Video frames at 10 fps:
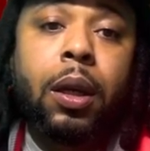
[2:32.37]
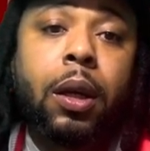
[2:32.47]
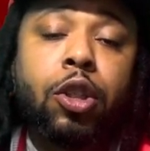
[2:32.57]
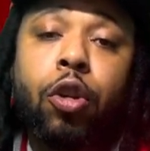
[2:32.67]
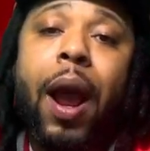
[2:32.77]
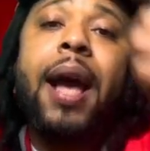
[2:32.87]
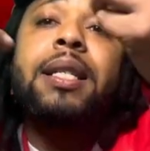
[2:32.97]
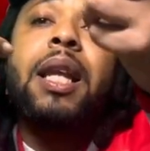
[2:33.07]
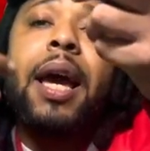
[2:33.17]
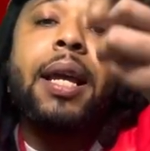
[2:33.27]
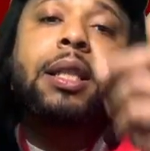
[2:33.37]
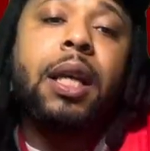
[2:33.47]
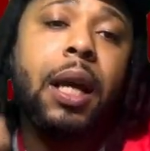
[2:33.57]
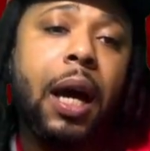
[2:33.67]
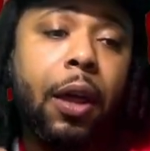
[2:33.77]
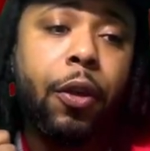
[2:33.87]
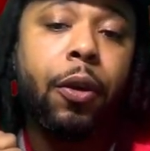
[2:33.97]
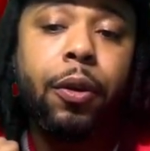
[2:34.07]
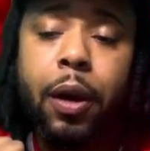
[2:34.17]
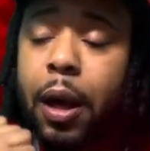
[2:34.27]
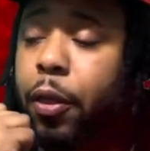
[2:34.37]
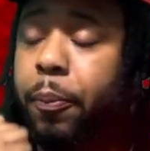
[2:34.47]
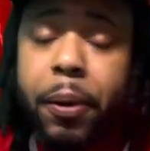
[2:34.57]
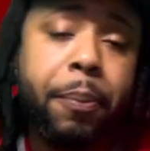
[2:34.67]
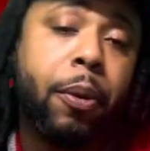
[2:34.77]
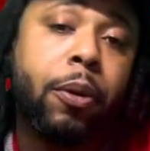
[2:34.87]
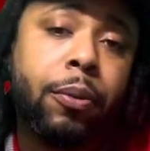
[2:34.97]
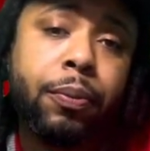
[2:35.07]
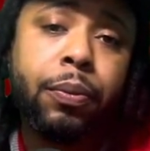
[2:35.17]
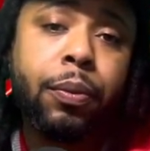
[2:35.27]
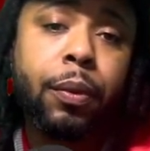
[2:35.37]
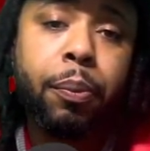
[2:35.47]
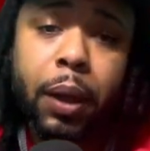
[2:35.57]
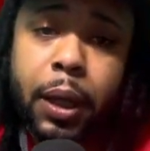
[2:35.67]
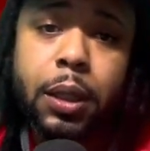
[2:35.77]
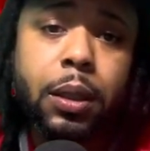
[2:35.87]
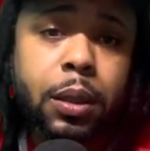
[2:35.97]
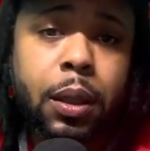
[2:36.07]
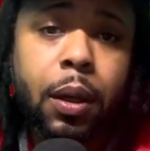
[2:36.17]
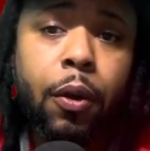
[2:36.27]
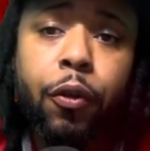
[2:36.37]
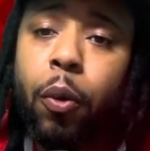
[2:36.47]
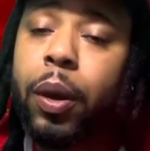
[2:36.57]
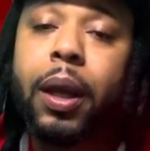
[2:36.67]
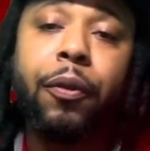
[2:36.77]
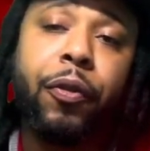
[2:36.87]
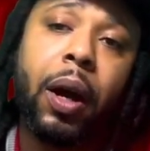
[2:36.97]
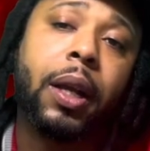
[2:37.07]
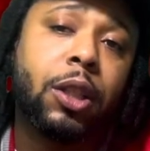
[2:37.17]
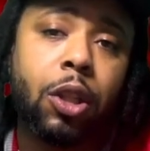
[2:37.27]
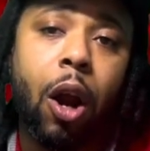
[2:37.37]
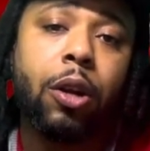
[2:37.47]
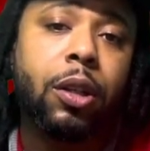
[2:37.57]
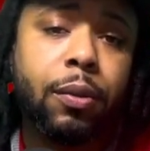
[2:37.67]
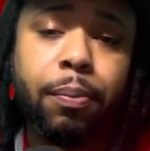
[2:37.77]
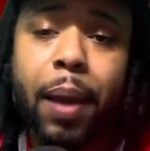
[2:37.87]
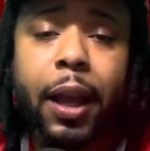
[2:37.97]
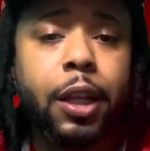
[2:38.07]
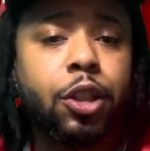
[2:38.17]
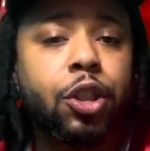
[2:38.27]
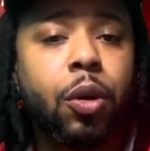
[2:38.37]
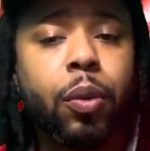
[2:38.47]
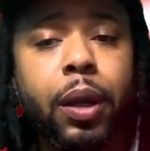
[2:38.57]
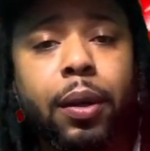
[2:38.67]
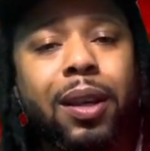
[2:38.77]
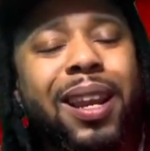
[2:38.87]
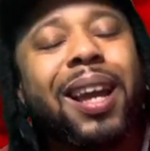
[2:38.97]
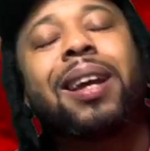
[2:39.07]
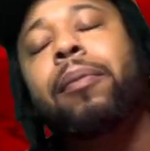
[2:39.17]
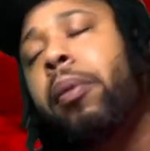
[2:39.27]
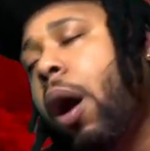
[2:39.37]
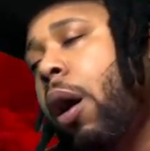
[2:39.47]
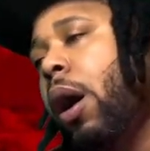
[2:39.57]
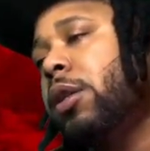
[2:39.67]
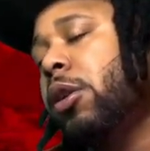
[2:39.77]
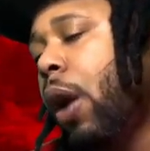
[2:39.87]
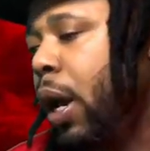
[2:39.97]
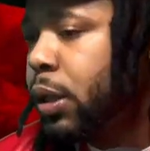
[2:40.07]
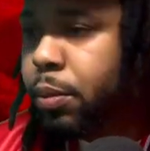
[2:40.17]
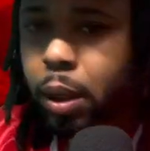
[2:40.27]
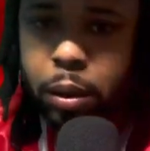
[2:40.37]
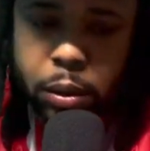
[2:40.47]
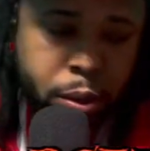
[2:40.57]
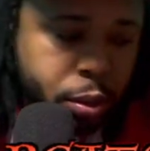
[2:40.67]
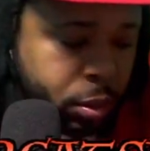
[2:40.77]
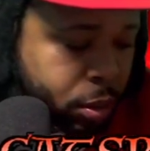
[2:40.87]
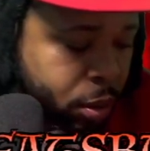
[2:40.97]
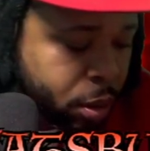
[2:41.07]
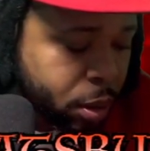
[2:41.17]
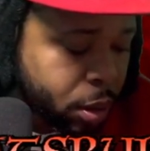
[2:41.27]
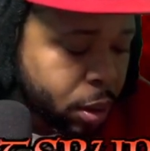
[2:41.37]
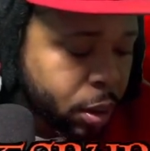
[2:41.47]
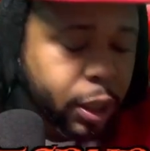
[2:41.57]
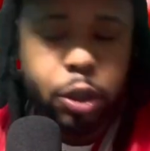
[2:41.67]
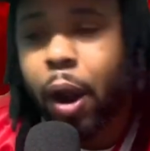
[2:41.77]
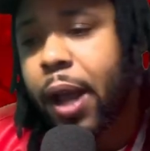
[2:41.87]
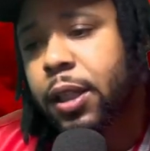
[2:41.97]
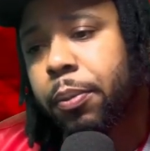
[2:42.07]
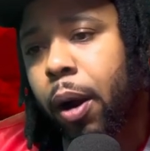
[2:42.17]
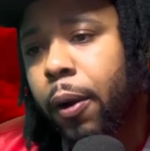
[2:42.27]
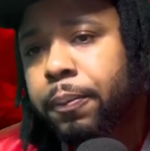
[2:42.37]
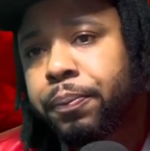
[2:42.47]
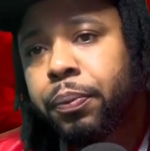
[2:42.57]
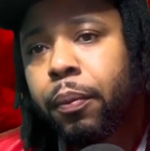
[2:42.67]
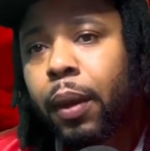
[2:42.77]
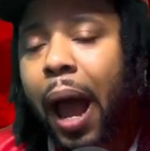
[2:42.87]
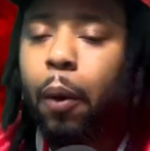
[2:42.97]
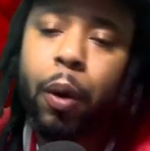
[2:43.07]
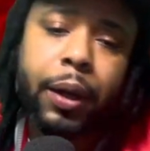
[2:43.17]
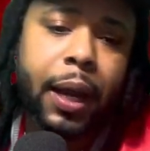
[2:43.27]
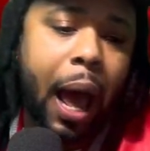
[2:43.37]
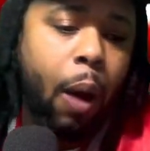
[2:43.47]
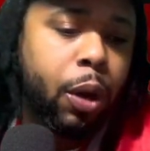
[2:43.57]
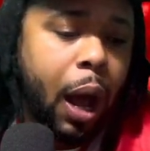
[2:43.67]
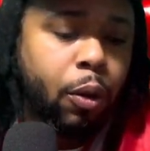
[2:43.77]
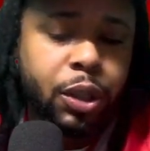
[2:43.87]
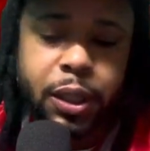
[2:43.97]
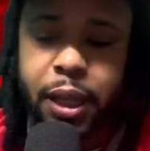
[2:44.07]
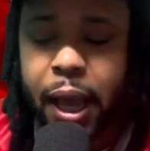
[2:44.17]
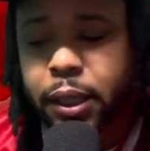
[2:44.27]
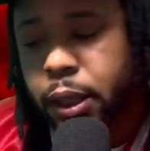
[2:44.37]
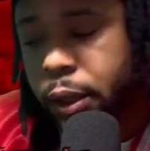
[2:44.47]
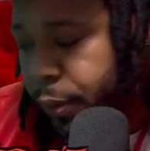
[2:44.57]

Translate it to the other people, please, for we can fucking start making sure we... Nigga, bro, it's crazy, bro. It's crazy, bro. I was in Texas.